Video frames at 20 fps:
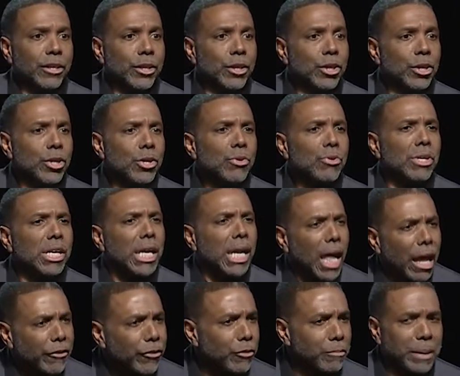who
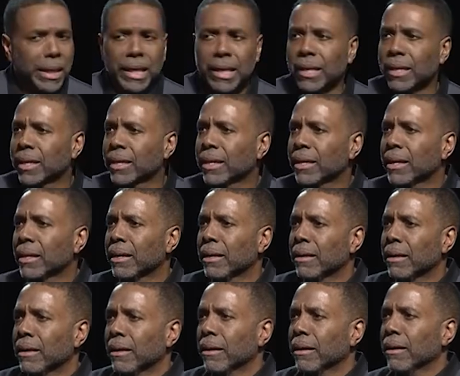loves me.
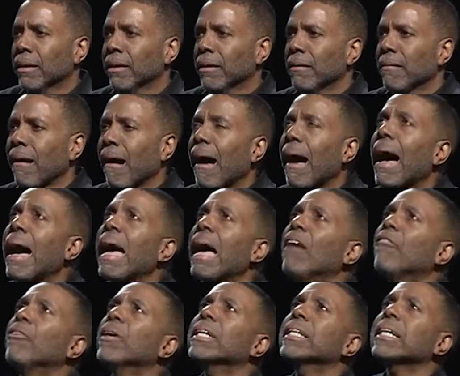I
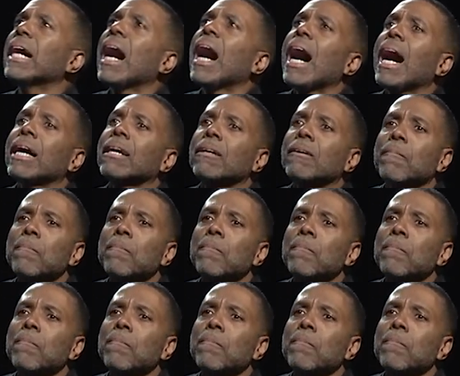have a God